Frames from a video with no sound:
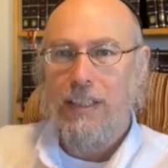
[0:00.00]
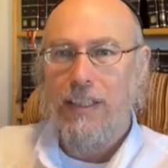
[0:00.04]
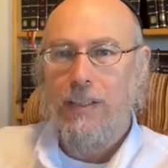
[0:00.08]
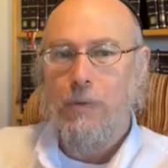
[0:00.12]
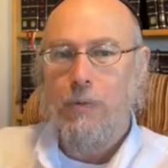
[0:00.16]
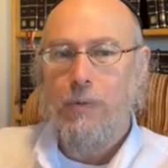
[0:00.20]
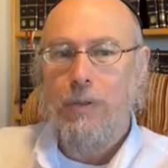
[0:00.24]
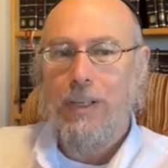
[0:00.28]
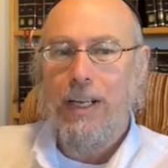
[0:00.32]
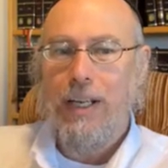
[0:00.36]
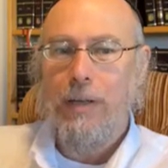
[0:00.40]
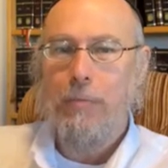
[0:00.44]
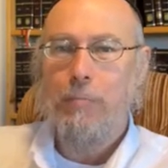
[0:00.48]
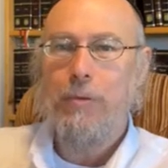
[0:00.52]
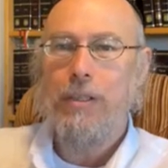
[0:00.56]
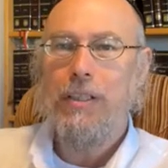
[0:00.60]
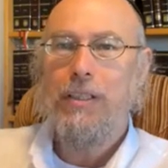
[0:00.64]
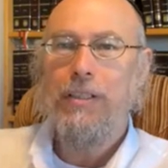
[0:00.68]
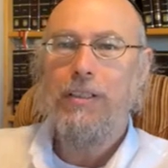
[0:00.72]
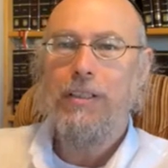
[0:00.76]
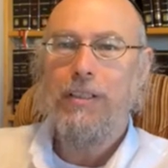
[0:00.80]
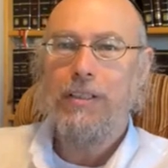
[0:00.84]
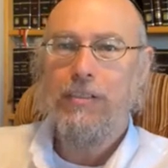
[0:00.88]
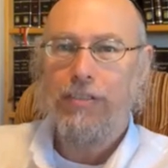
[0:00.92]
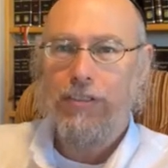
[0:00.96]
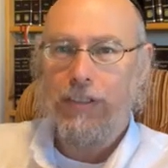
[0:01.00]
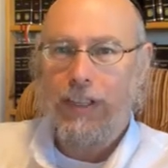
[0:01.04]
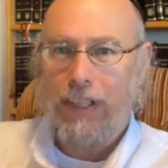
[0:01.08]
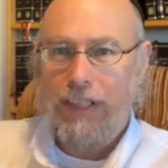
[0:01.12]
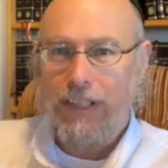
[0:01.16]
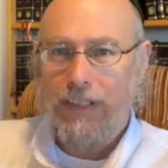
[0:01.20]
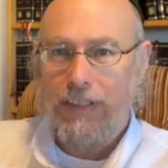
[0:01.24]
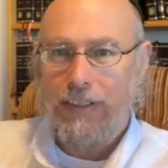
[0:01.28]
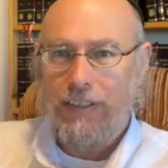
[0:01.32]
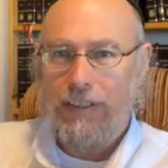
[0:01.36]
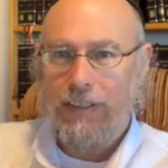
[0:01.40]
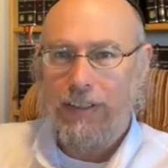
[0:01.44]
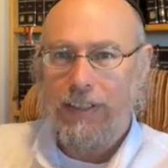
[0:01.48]
what happened in the
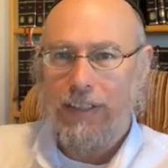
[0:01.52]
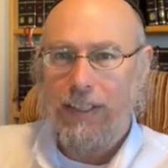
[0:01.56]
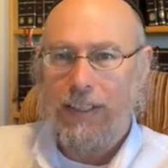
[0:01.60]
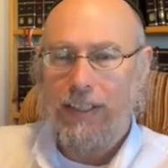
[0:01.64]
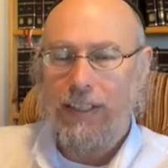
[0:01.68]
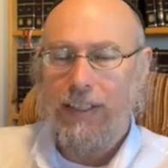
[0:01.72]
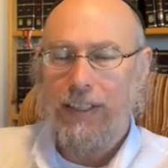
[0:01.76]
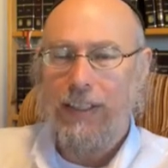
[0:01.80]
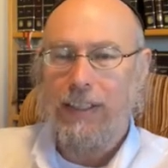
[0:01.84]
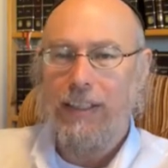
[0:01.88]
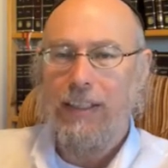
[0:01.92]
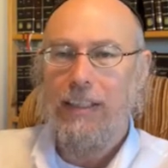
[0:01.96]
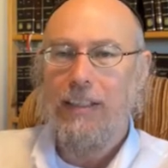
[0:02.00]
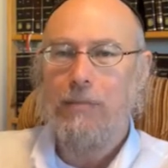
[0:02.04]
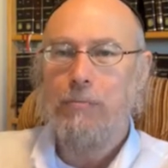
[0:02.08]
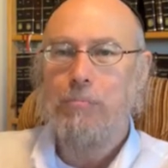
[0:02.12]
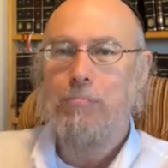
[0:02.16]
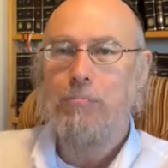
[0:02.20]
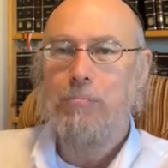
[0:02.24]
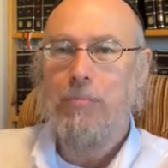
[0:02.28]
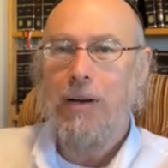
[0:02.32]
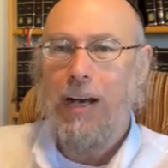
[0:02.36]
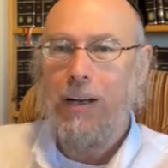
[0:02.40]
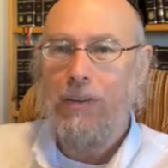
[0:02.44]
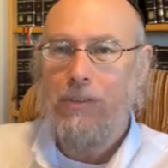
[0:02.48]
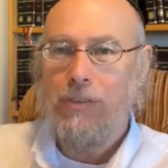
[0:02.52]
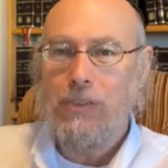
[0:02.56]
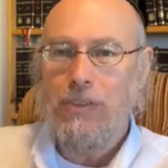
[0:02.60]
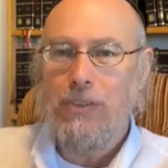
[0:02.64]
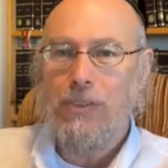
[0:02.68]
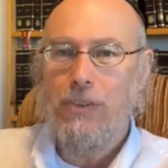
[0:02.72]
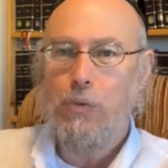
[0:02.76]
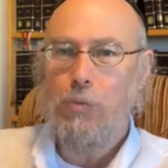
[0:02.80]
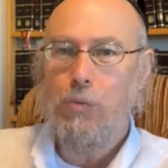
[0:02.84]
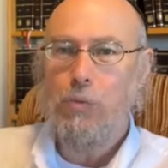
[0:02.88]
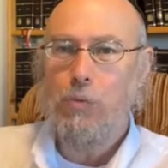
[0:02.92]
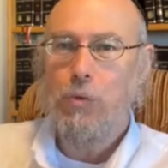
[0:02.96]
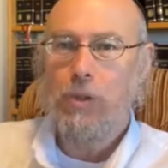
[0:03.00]
flood? That the mountains
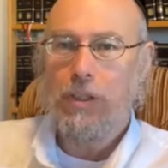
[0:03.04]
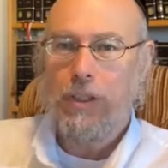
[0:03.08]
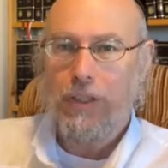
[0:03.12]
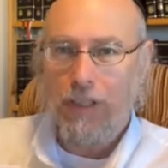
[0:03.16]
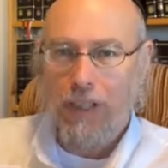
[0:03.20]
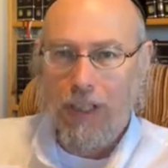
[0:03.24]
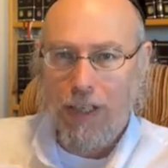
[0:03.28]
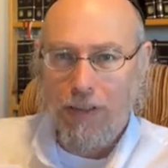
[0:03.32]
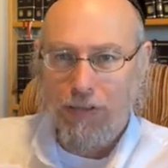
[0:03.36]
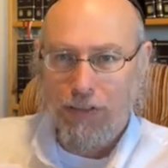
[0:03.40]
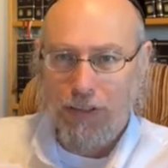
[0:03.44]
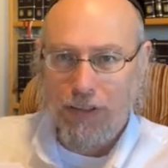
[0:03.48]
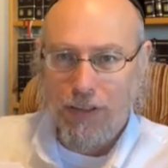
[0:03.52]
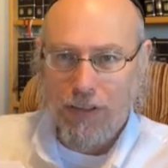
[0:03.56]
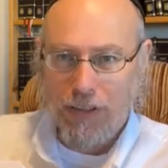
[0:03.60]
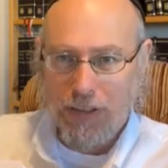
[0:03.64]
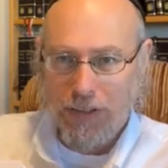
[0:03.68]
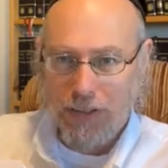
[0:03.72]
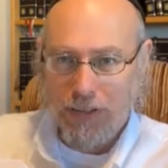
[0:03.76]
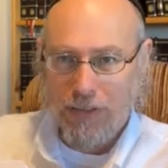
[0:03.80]
were covered.